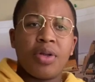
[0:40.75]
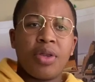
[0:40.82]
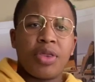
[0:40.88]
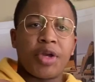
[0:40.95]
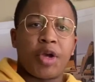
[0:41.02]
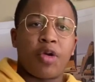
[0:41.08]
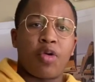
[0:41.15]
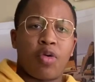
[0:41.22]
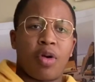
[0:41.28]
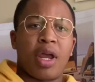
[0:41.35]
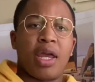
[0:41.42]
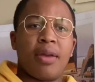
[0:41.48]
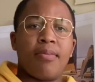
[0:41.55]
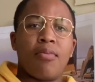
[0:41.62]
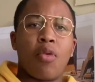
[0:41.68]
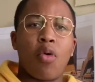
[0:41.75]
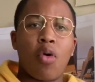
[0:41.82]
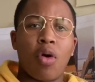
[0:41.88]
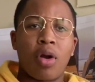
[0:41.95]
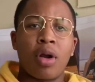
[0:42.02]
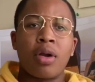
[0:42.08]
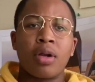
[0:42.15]
to create
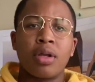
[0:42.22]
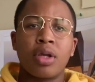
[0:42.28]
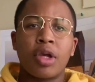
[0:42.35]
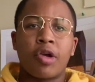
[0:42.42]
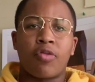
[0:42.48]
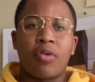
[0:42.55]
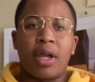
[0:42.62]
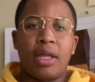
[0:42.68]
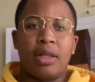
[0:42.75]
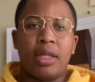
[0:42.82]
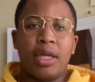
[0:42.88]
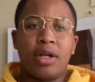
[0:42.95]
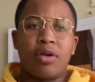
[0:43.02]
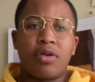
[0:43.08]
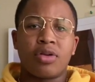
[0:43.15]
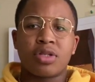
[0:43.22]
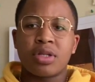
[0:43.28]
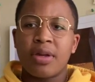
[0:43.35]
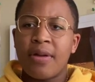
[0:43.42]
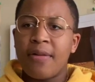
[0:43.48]
more great leaders